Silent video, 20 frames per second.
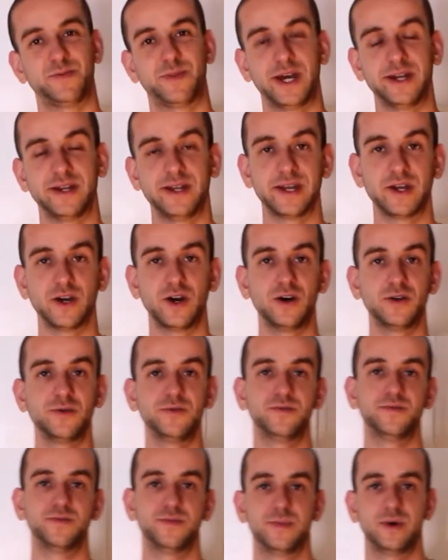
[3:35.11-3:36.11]
depending
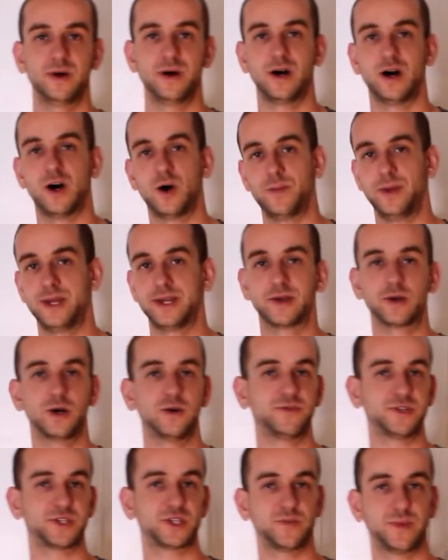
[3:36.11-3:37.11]
on how many
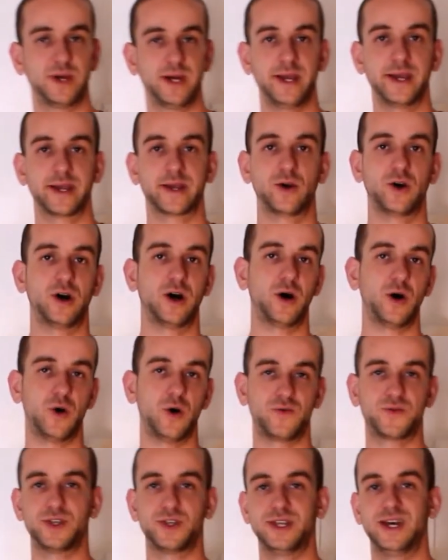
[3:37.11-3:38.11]
coffees you make or
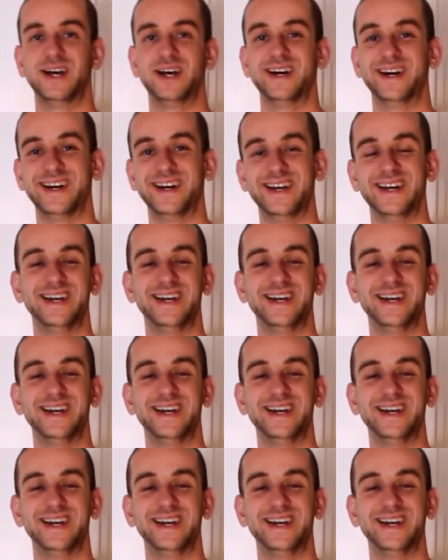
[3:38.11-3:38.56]
how often